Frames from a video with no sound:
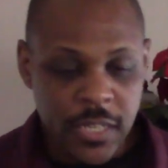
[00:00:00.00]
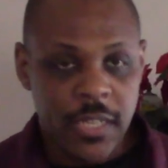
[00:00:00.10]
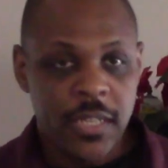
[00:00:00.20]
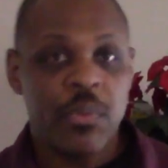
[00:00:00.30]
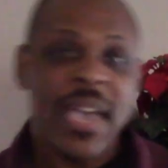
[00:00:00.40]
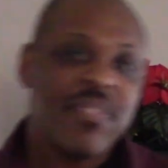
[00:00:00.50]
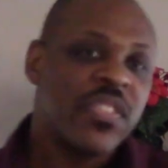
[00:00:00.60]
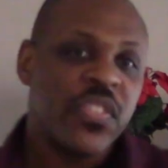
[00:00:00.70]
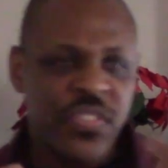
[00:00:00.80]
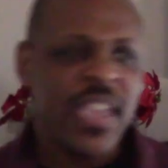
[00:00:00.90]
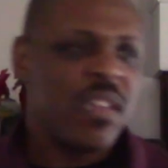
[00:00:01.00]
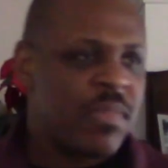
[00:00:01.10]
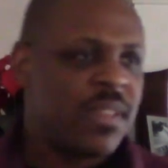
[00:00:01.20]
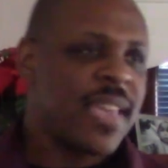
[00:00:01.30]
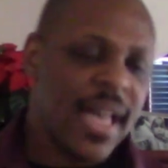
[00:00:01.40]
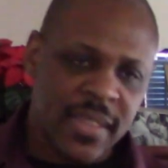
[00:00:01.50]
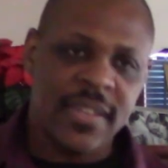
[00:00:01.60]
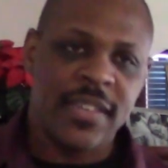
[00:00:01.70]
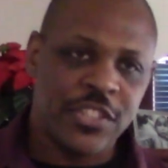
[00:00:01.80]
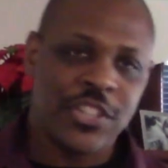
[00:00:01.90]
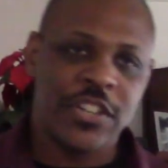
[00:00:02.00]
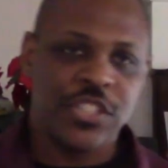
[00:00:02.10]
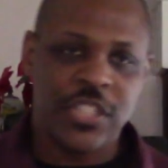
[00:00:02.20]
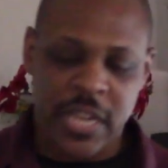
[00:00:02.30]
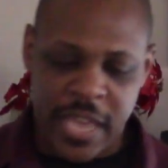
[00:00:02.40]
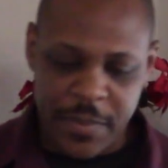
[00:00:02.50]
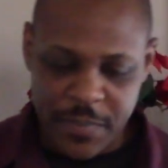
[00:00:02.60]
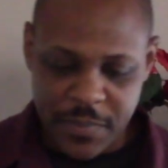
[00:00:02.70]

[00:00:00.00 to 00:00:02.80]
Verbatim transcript: Now we have this same mentality in the church today